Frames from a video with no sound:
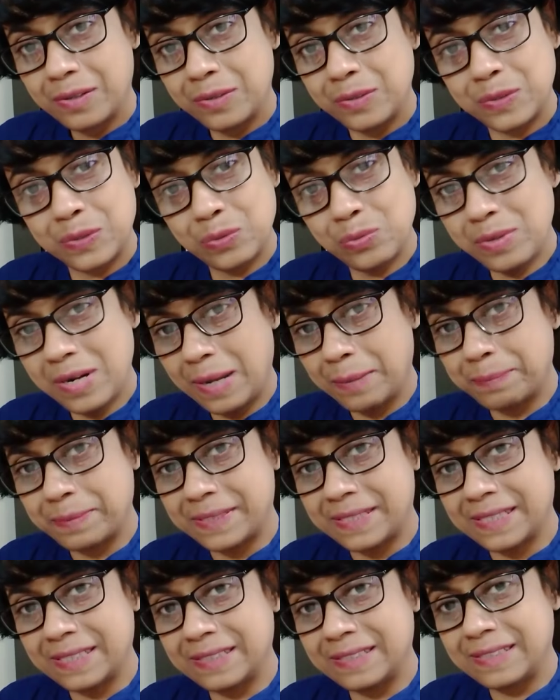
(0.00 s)
soon
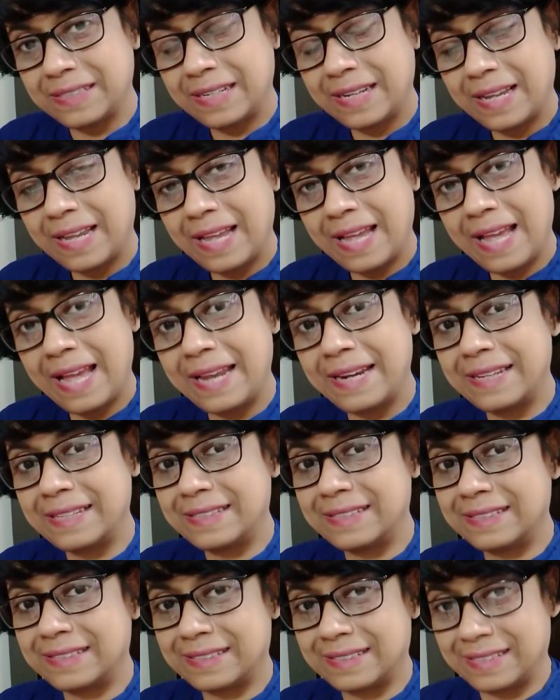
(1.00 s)
after
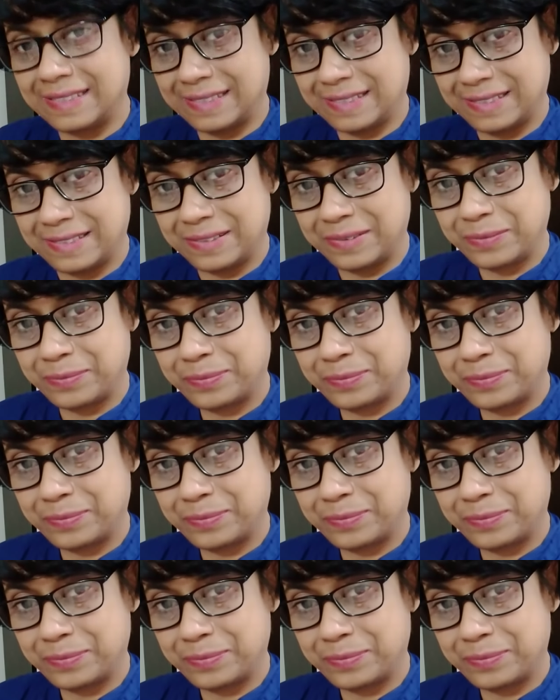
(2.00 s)
another thing.